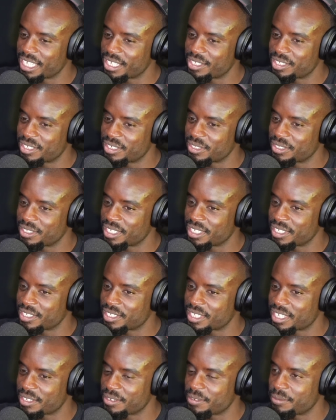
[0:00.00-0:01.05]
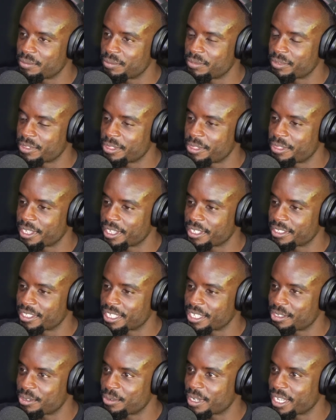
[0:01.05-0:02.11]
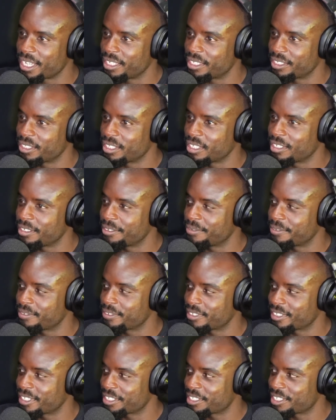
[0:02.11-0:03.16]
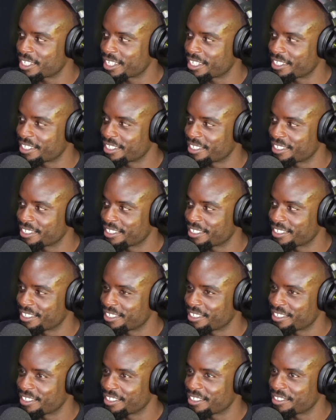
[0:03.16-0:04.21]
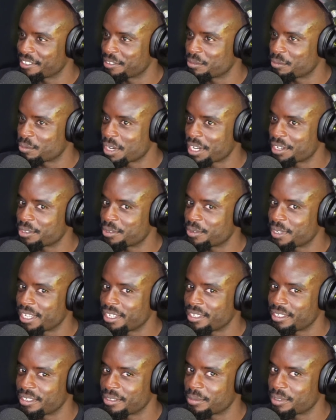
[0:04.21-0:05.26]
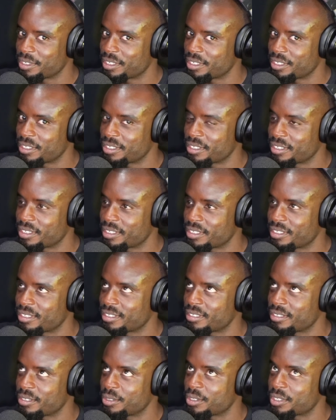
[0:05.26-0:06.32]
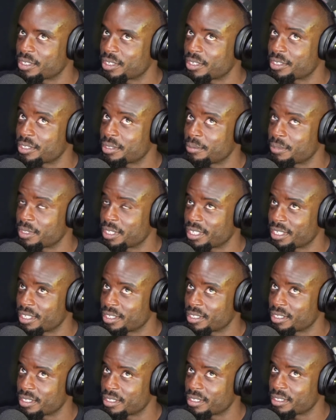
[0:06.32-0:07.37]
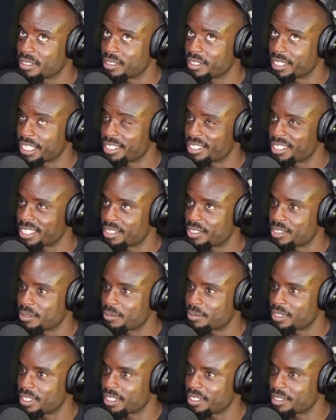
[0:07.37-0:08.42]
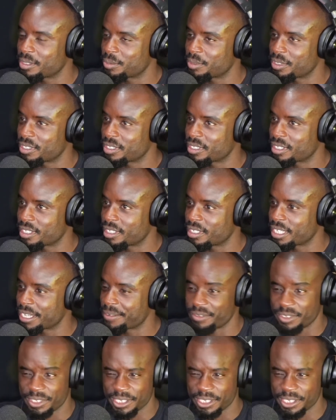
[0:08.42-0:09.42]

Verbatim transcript: down to the things that you think that you hate and love. It's mm. like, mm. why do you hate it? Because you saw some things and they said some things, but it's like, have you